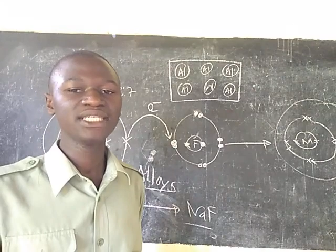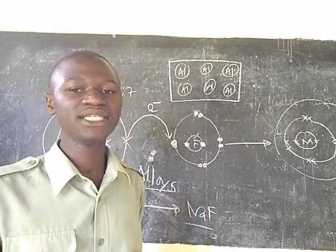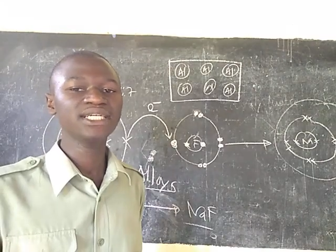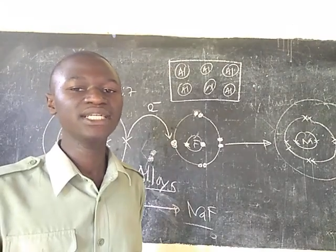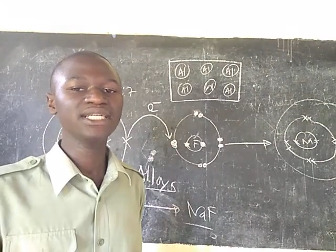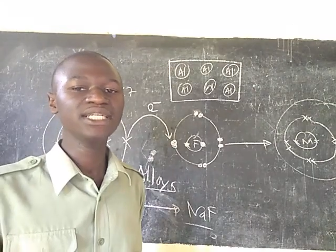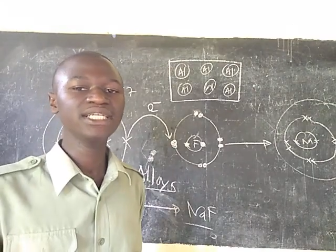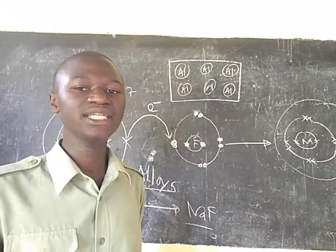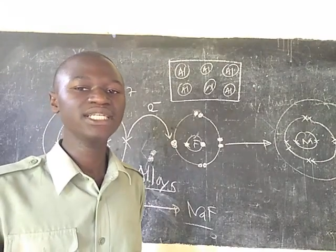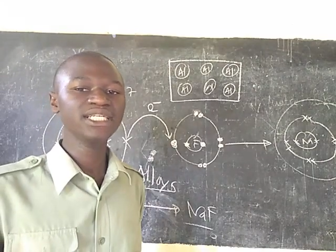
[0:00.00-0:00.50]

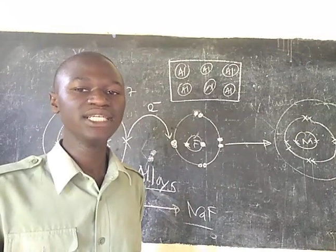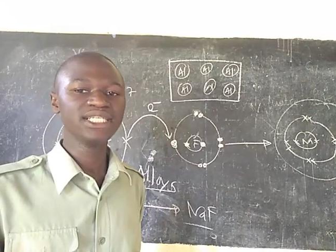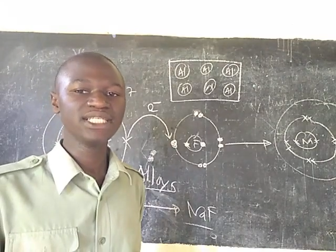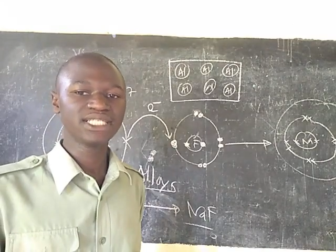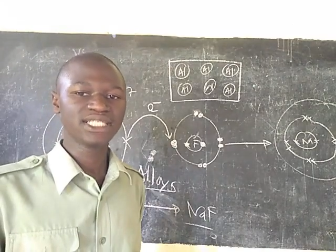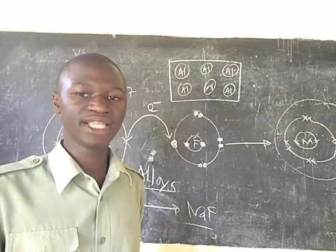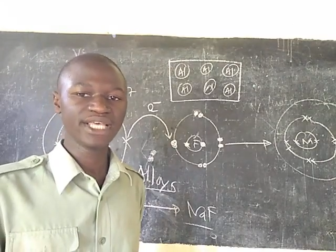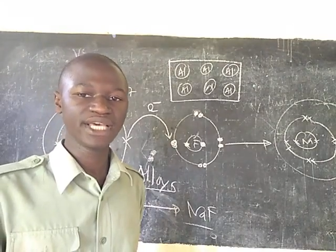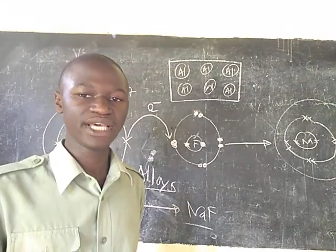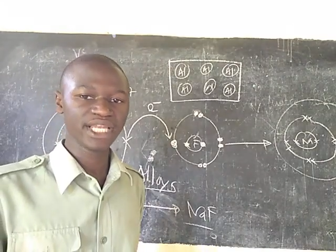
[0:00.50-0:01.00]

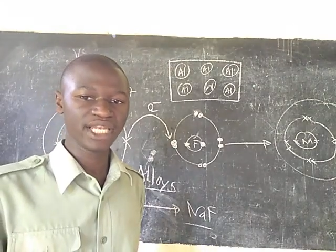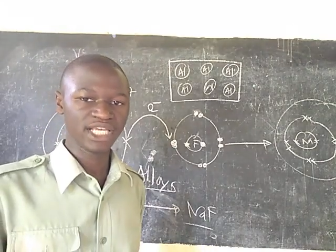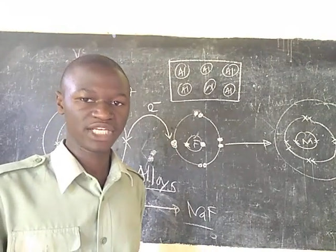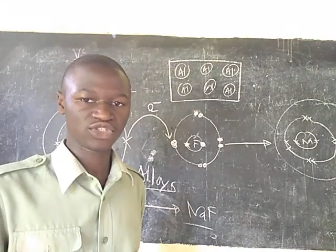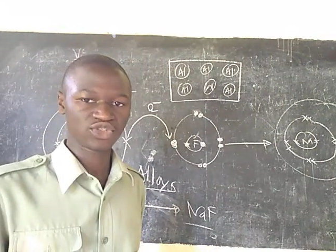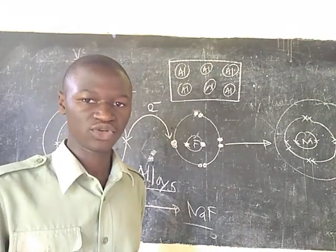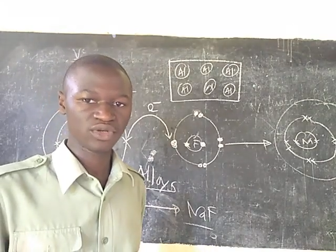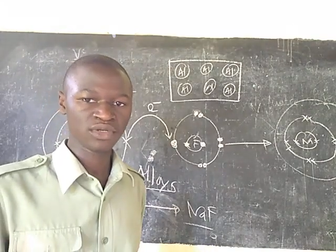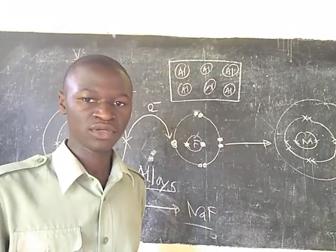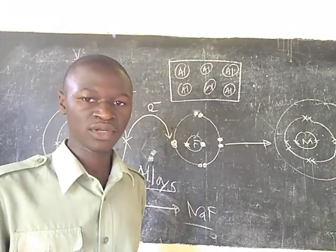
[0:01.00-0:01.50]
release the
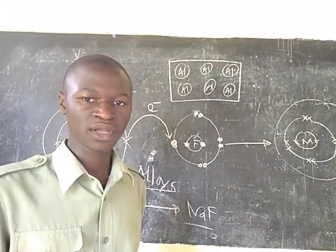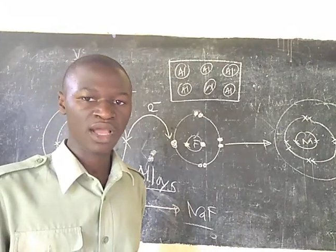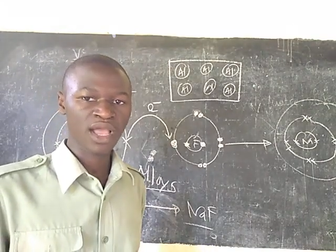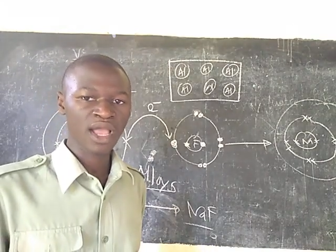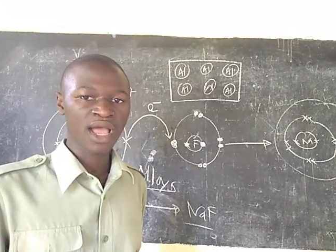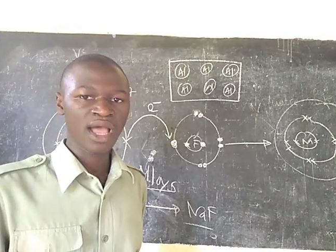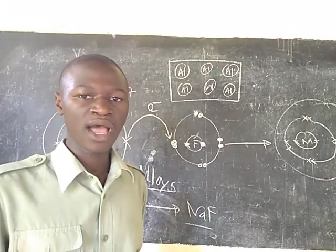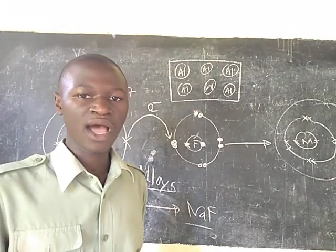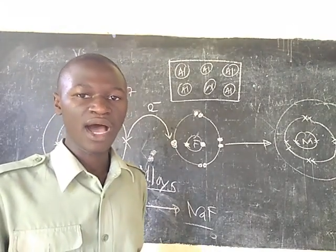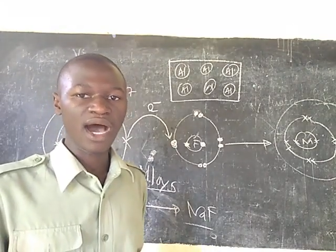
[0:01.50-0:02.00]
electron
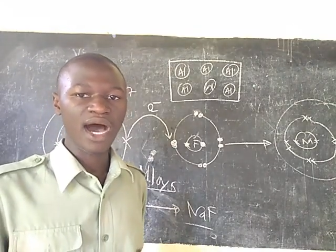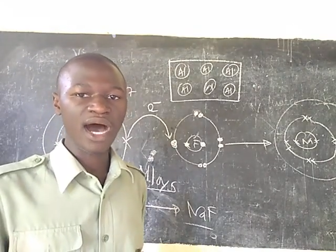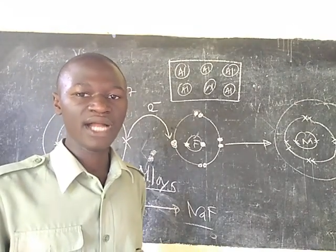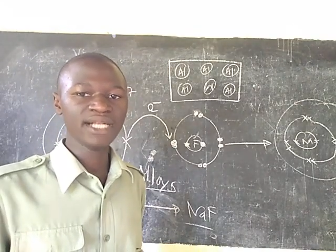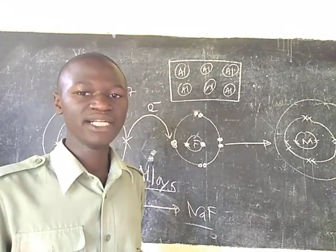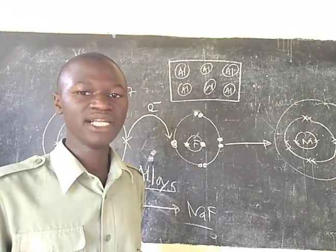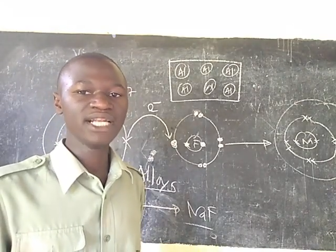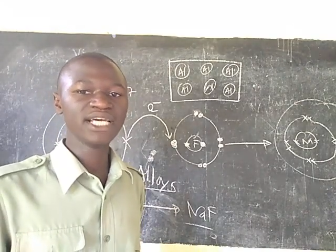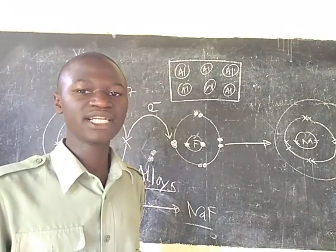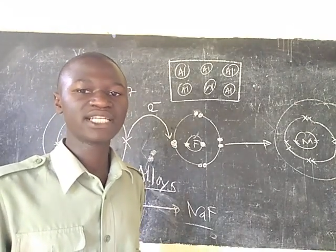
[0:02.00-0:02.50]

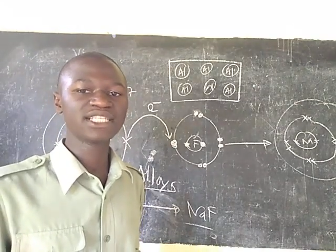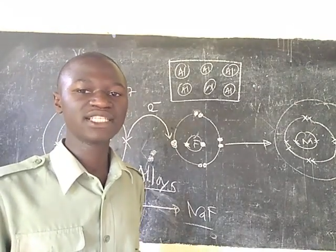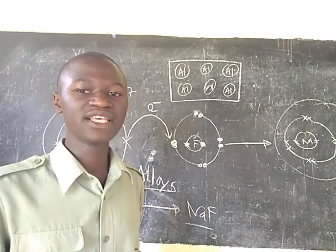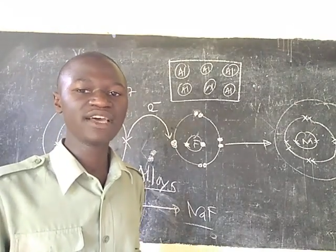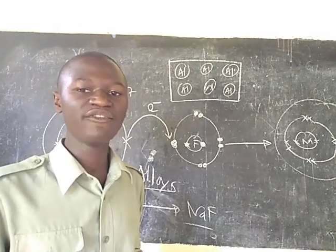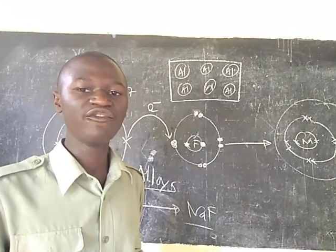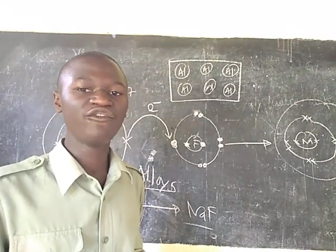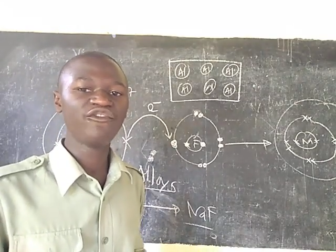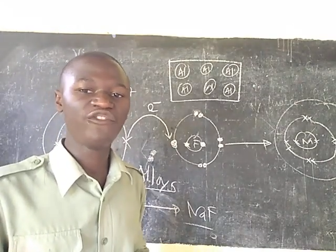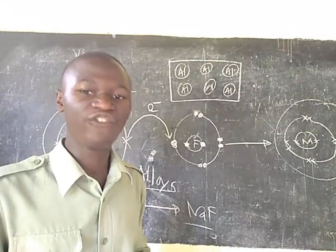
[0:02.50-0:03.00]
and let
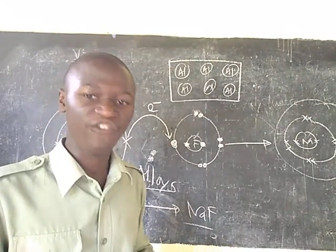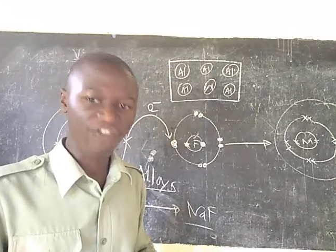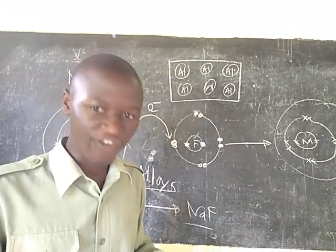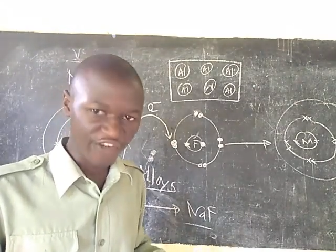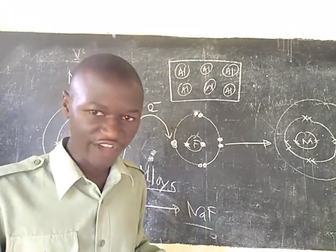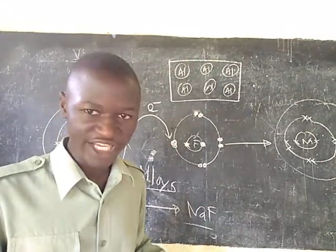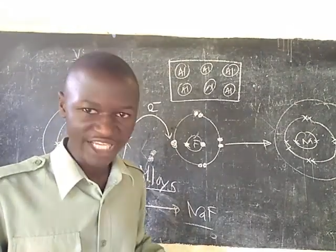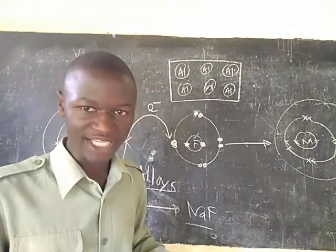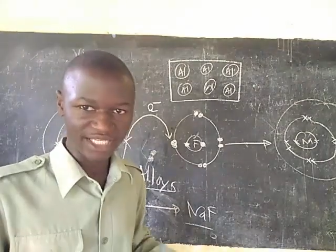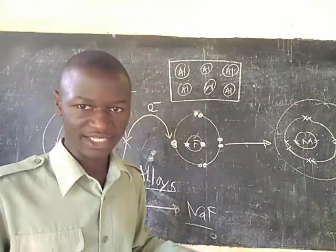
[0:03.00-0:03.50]
them
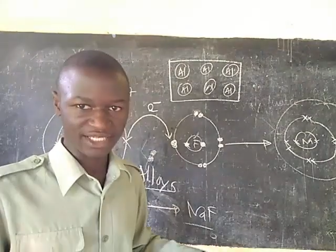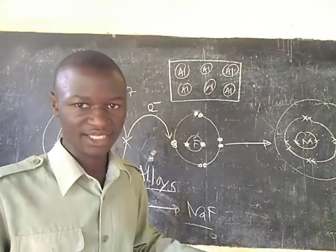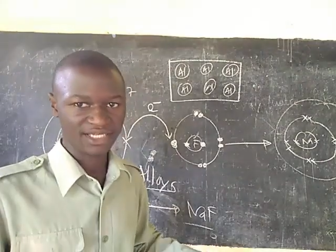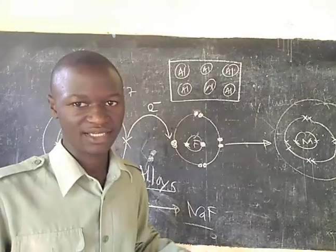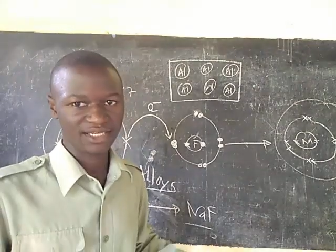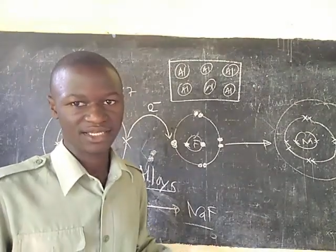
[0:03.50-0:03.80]
flee